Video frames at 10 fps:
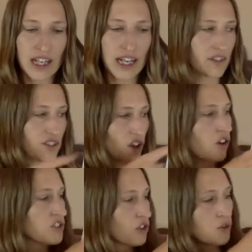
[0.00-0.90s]
It's
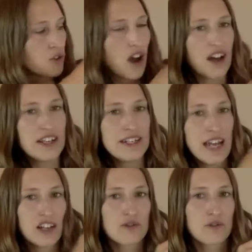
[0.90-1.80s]
also not
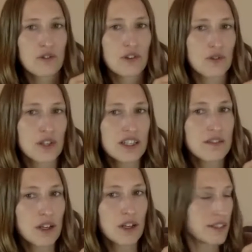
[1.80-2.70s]
natural. So this is
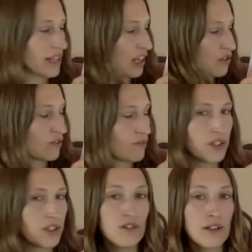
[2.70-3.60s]
what is natural for
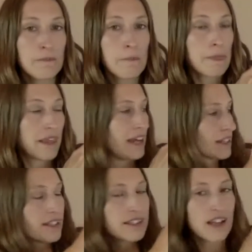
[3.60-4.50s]
you, and
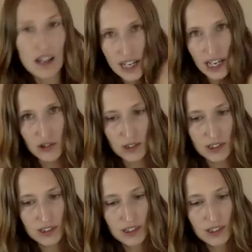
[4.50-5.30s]
this is unnatural.